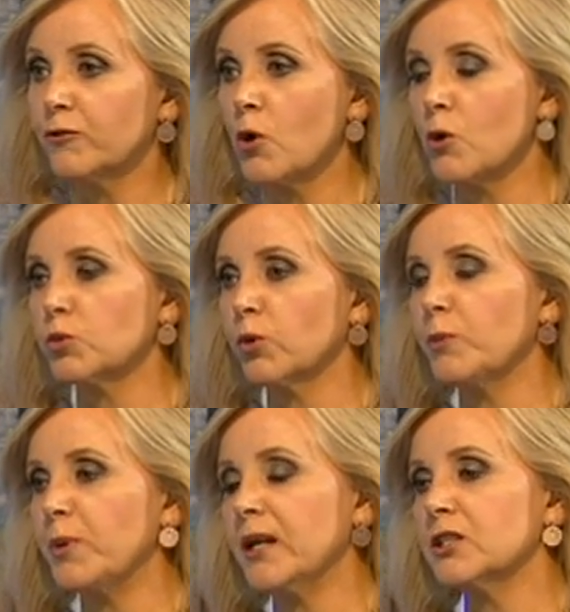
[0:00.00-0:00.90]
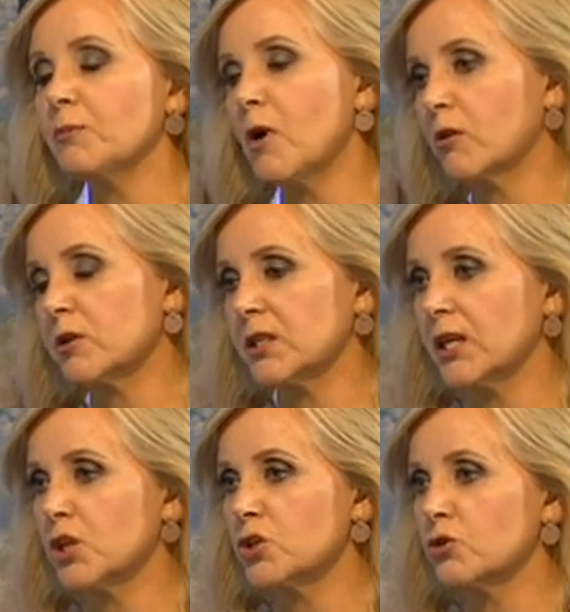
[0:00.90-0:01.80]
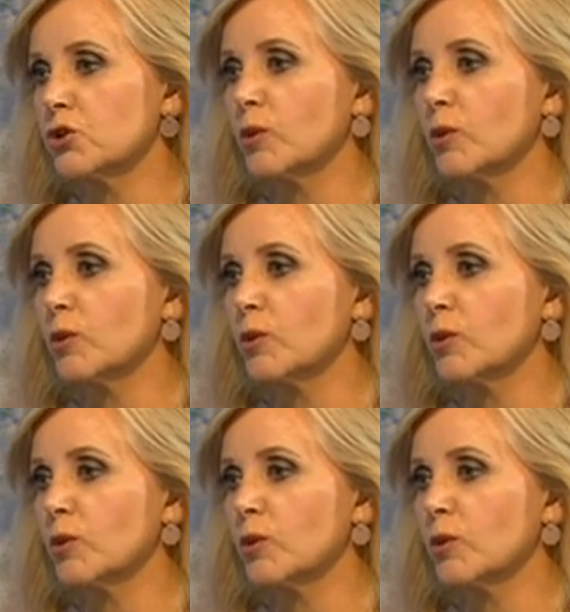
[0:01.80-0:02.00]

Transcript: of course, would be democracy issues,